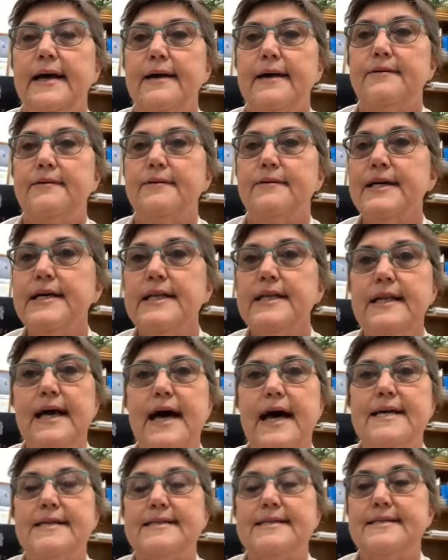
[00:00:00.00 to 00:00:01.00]
I
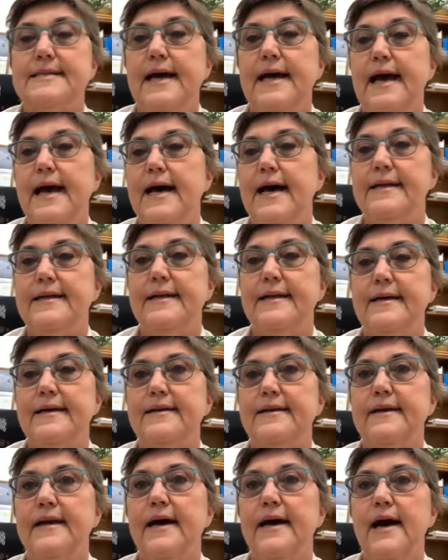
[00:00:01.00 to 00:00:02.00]
realized that
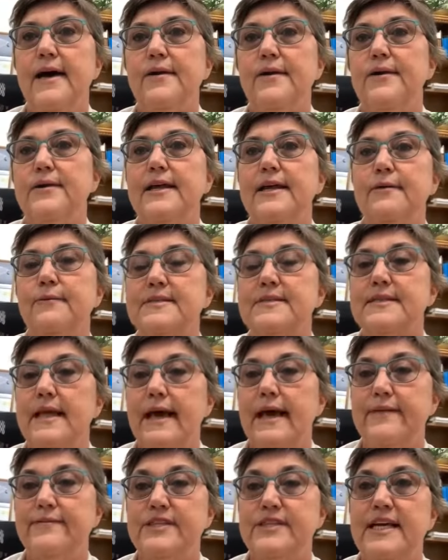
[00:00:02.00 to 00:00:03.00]
not only was
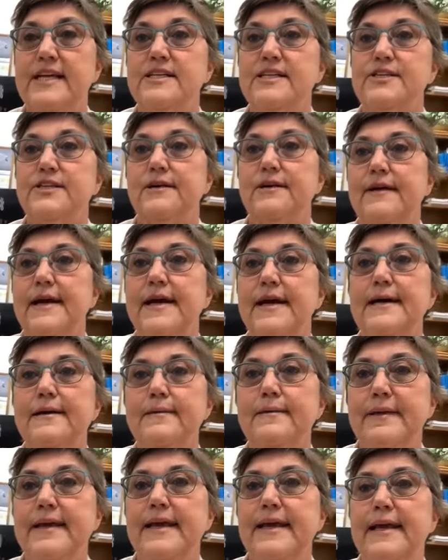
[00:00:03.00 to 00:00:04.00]
life changing
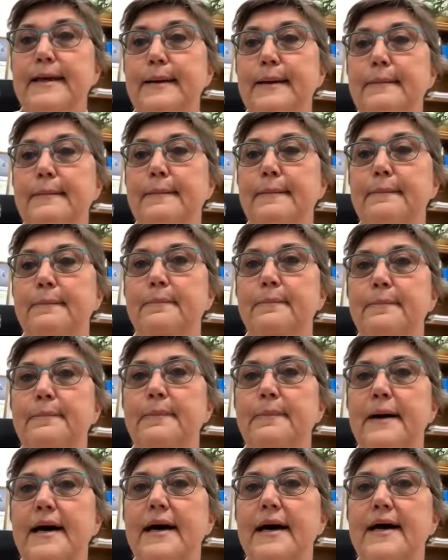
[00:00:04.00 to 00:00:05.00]
around me,
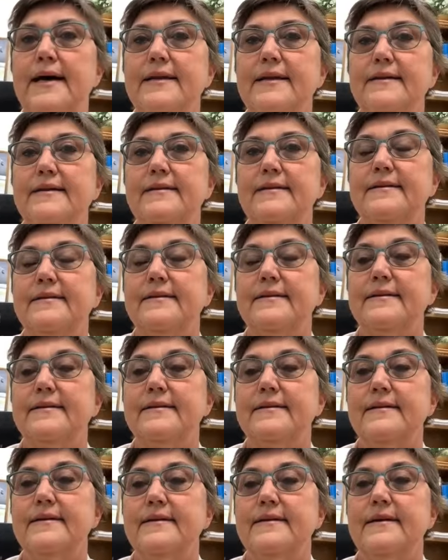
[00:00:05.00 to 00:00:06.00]
but
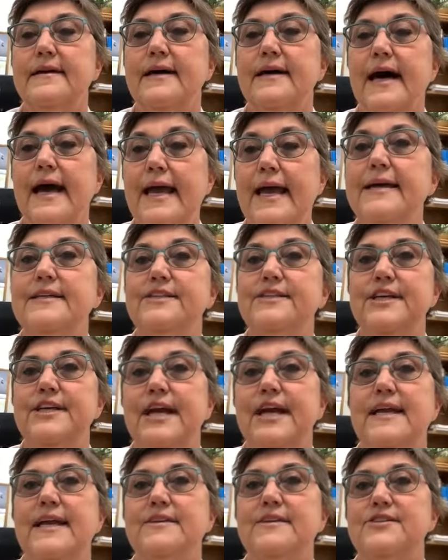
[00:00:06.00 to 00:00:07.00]
I had
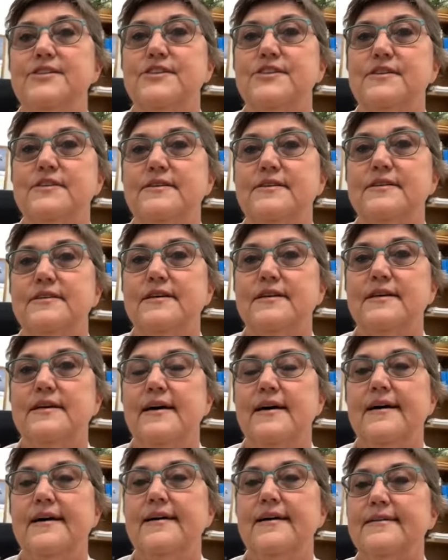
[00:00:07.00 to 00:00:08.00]
changed.
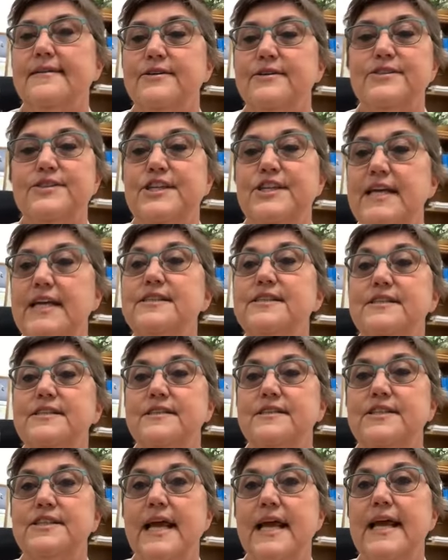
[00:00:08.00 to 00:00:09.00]
Those changes
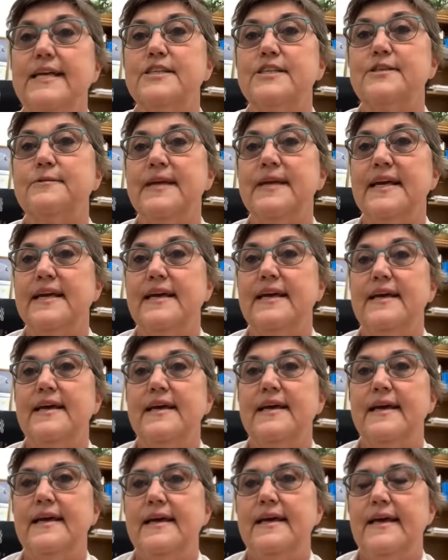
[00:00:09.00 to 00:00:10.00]
had changed me.
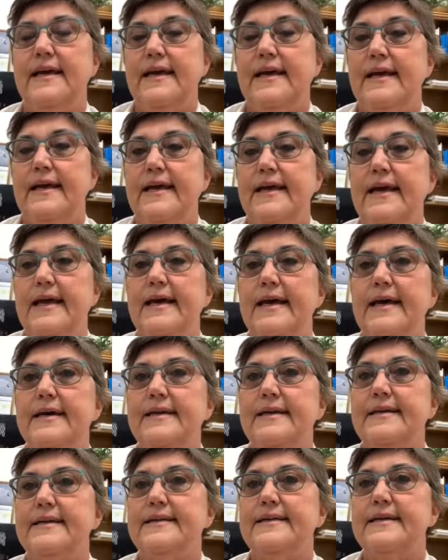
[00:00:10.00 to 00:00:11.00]

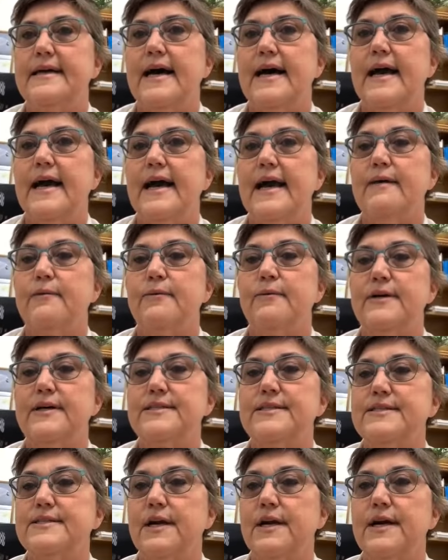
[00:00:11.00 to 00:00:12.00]
And I
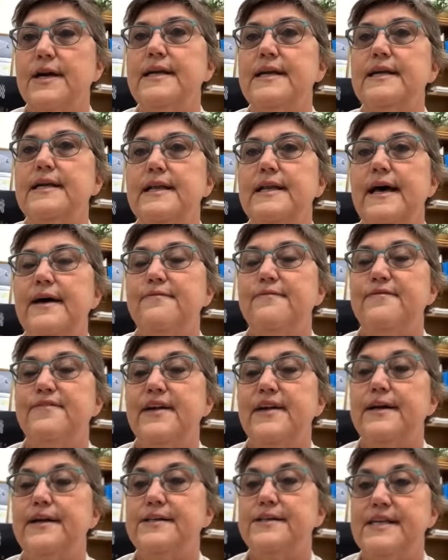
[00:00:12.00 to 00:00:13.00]
was starting to let
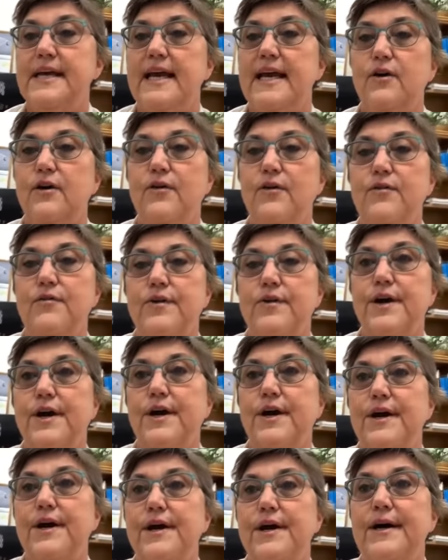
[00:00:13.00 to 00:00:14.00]
fear take over.
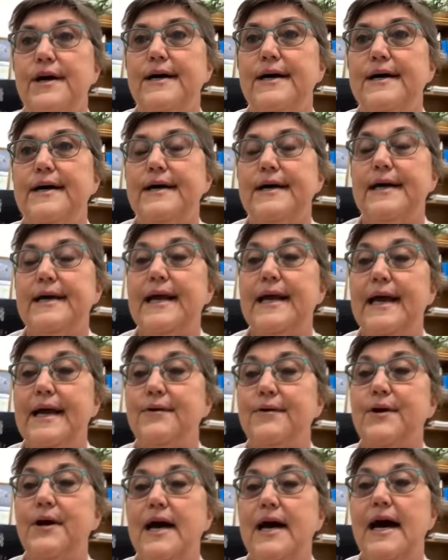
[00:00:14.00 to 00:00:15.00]
And
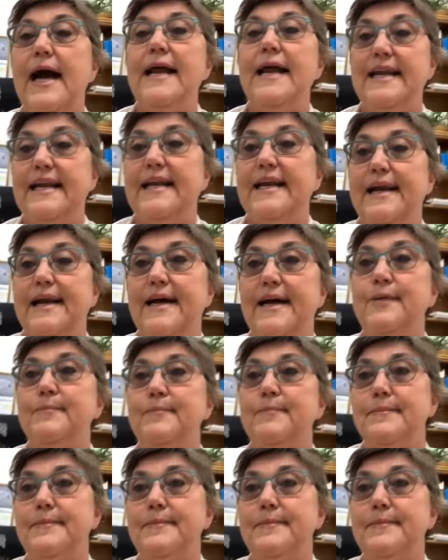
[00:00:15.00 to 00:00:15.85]
I needed help.